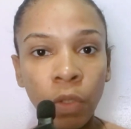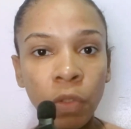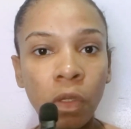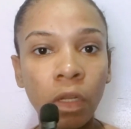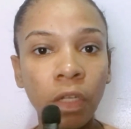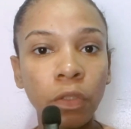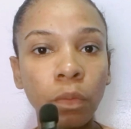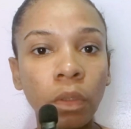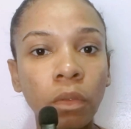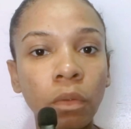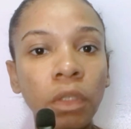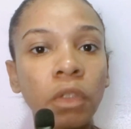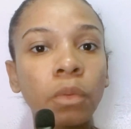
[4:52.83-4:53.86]
so that you will
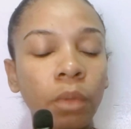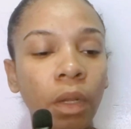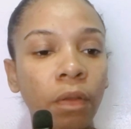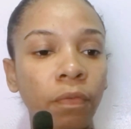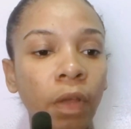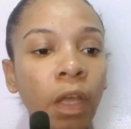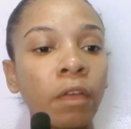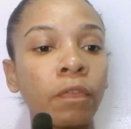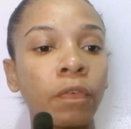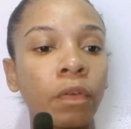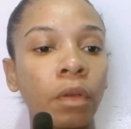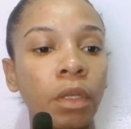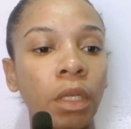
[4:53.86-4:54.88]
know in 25
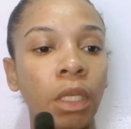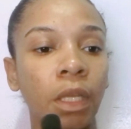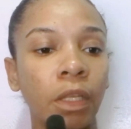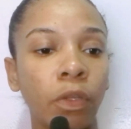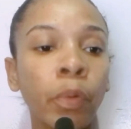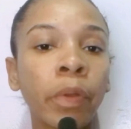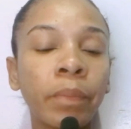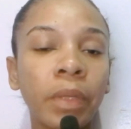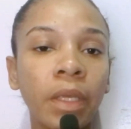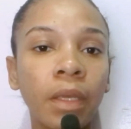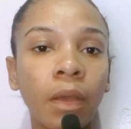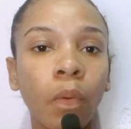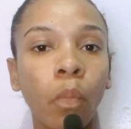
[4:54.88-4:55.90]
you will
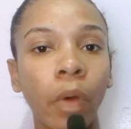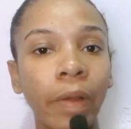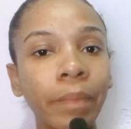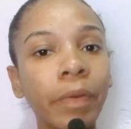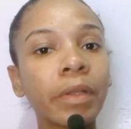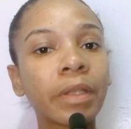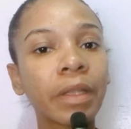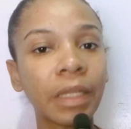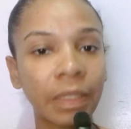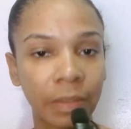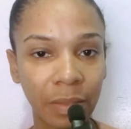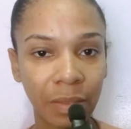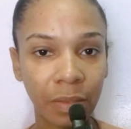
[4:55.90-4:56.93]
be 1 month
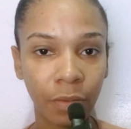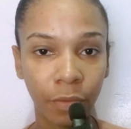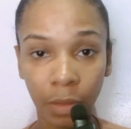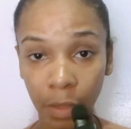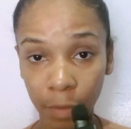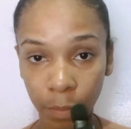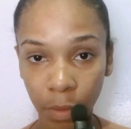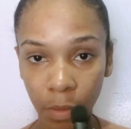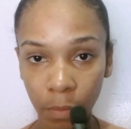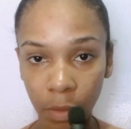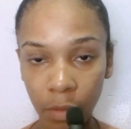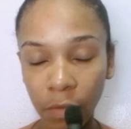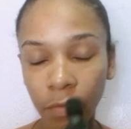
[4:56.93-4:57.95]
less on that
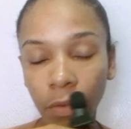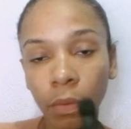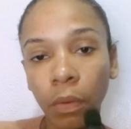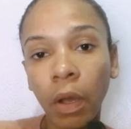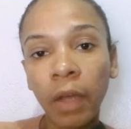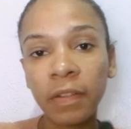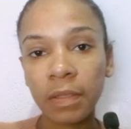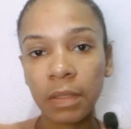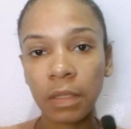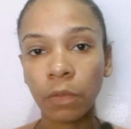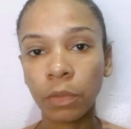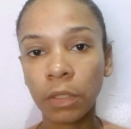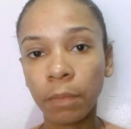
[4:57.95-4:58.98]
payment, if you
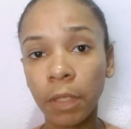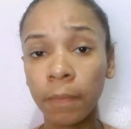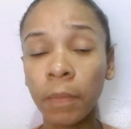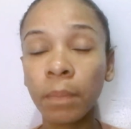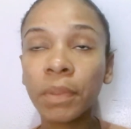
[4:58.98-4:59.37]
understand what I mean.